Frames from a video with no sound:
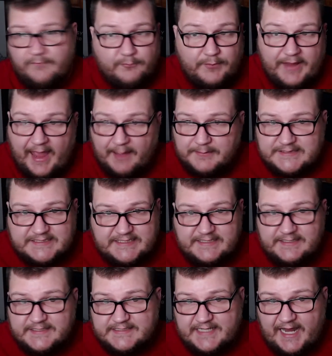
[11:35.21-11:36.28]
We haven't
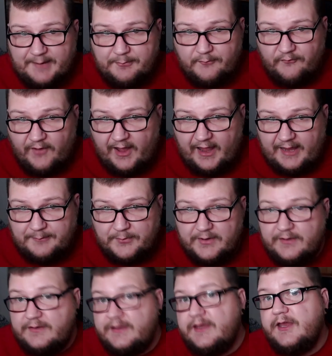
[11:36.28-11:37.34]
seen this type of hype
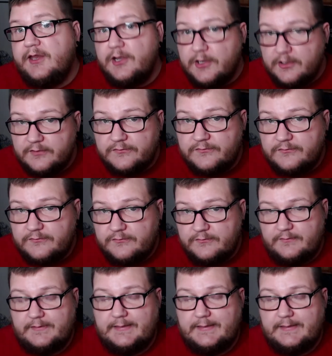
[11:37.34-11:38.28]
in years.